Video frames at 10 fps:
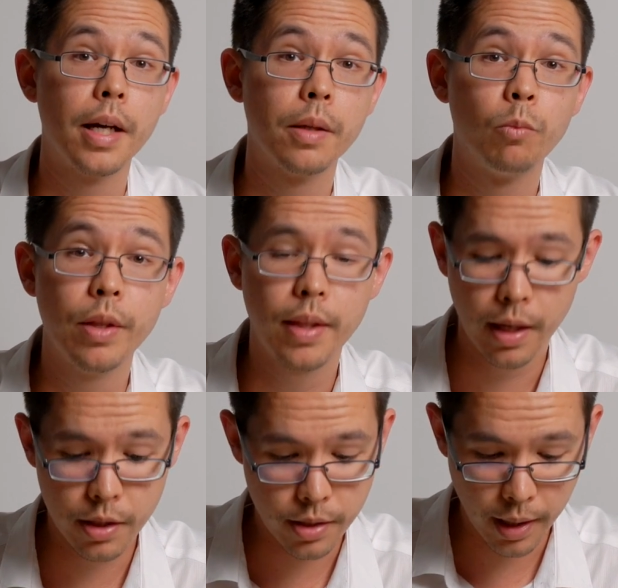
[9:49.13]
uh, with
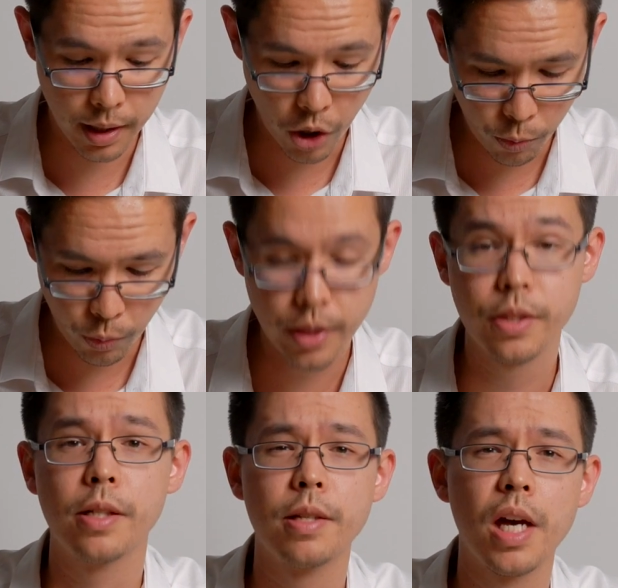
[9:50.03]
that, uh, I hope with
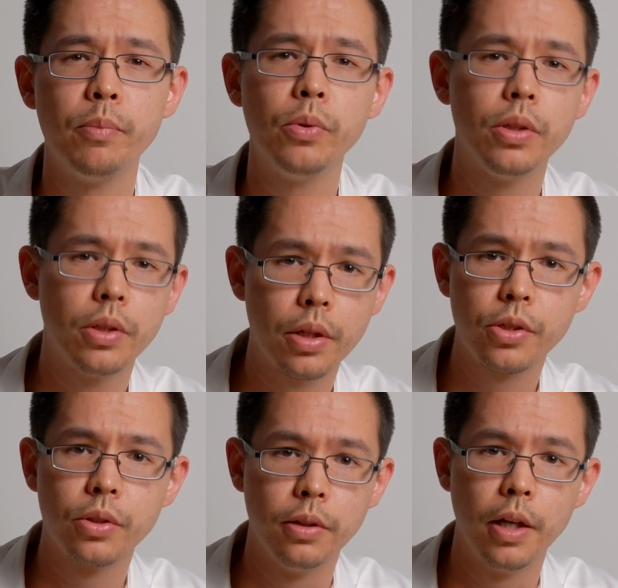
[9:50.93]
this example, you have got
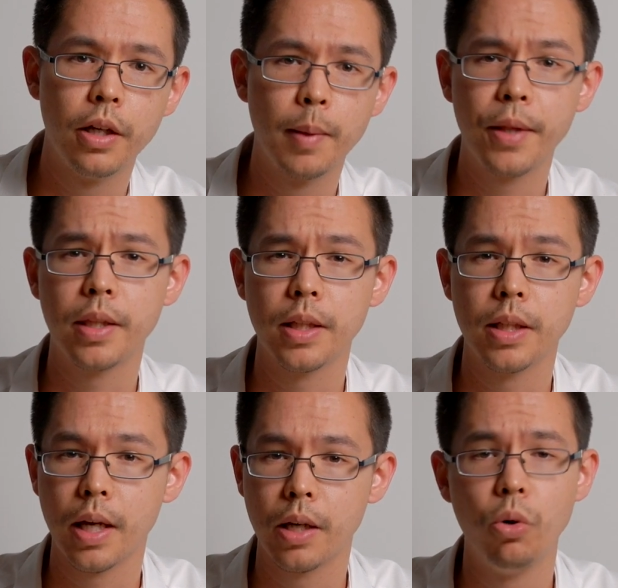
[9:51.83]
to learn about
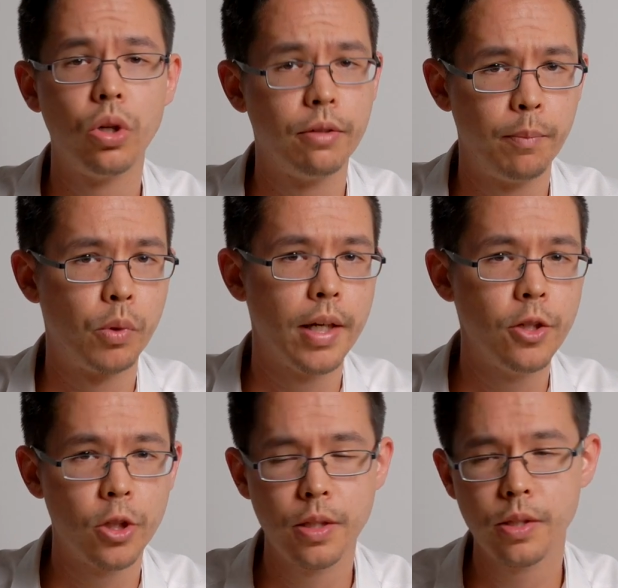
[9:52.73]
the uh, order of
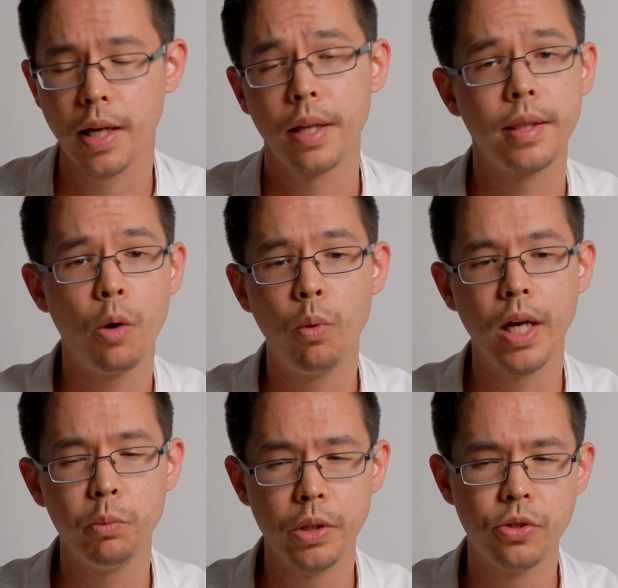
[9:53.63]
operations, and that
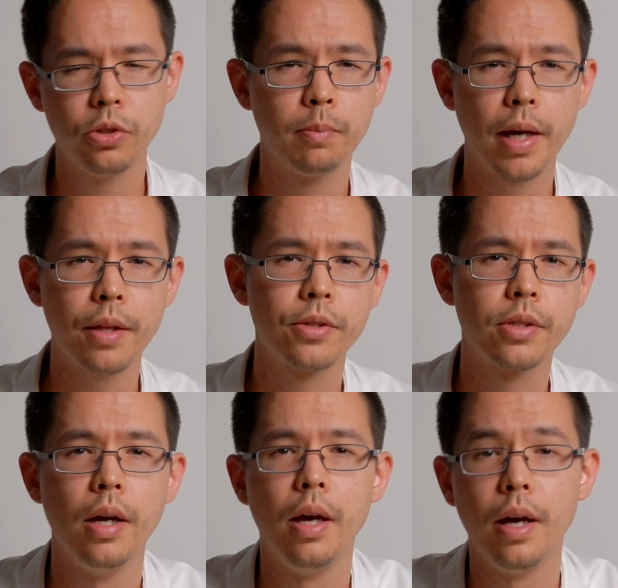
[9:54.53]
way, when you do your
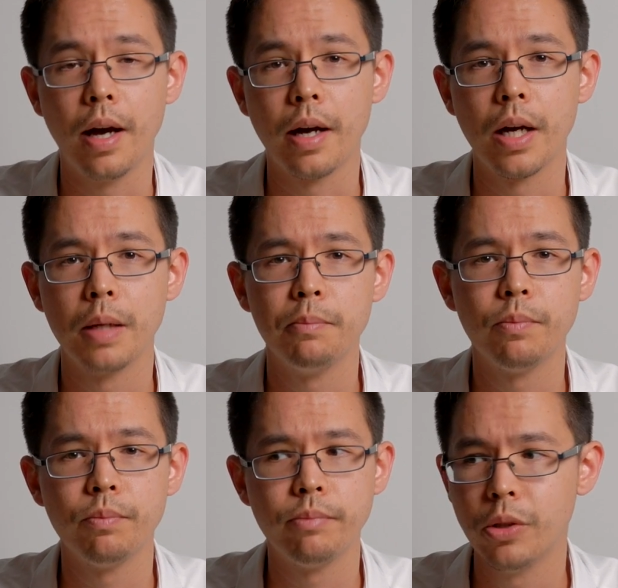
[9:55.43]
maths,
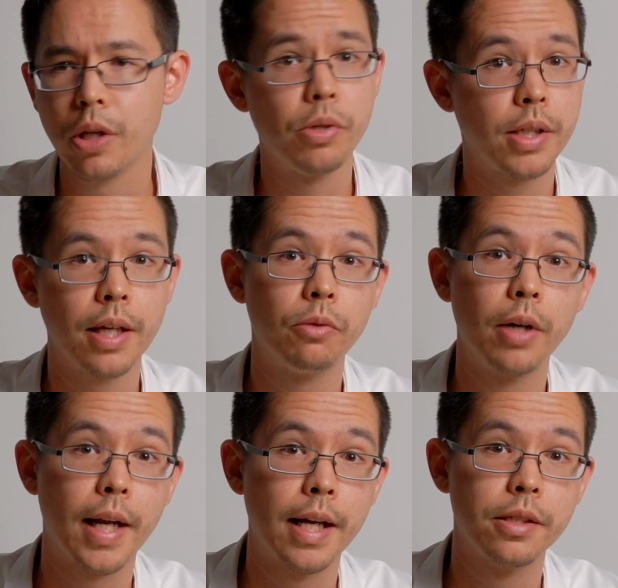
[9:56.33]
um, you'll always get the
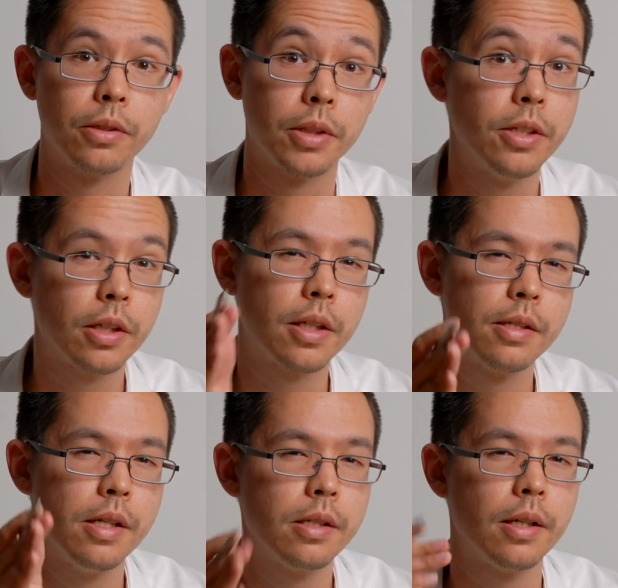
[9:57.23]
right answer, at least a
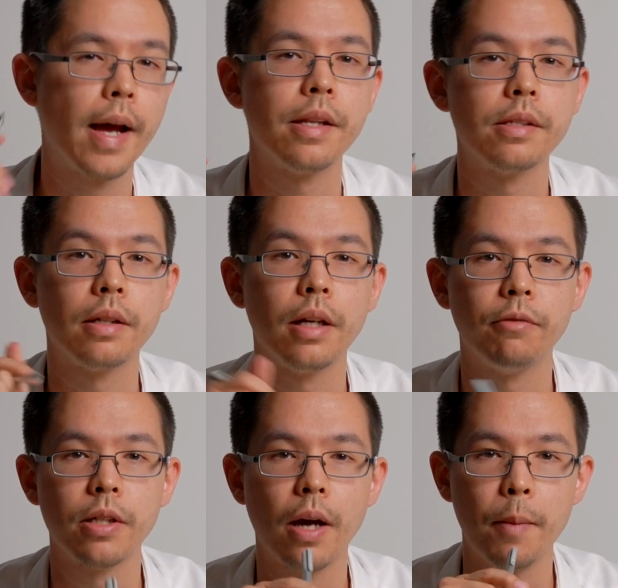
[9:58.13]
consistent answer
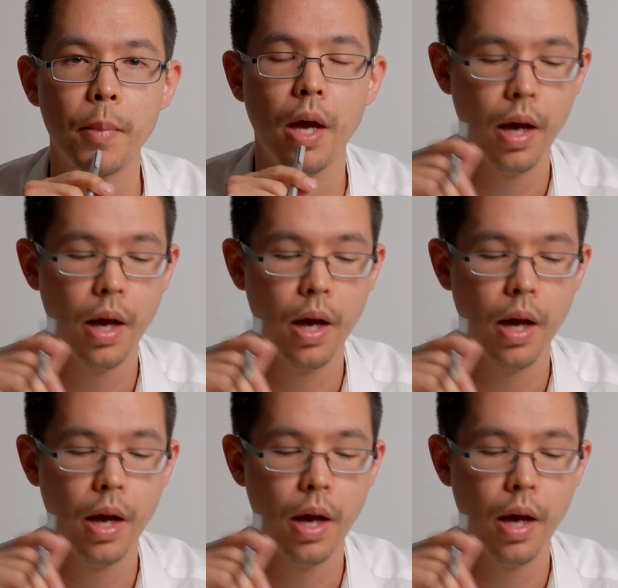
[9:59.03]
every time.